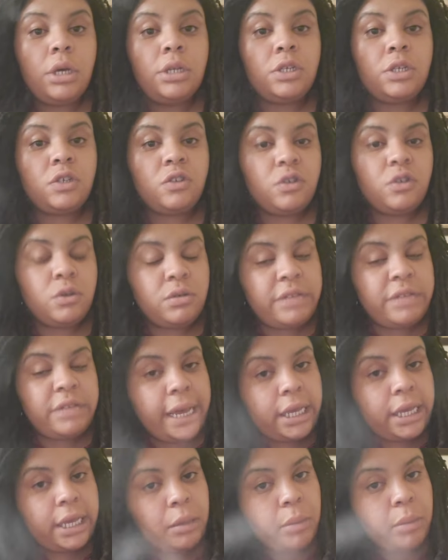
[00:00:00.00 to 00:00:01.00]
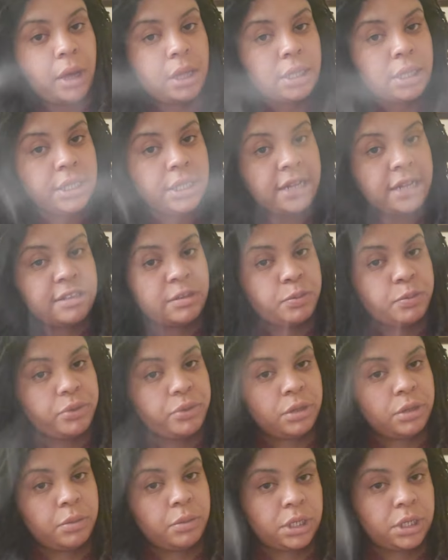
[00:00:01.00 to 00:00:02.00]
Just use that email, and that's
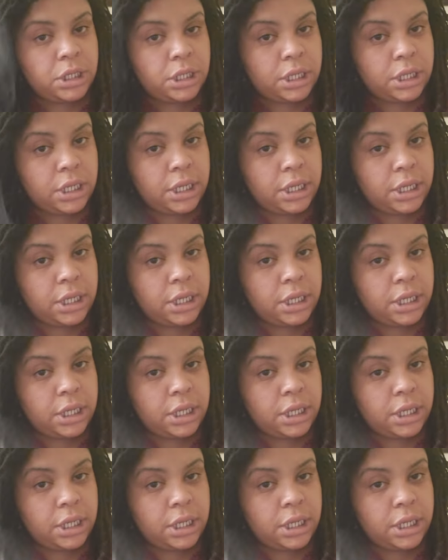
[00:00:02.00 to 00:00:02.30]
pretty much in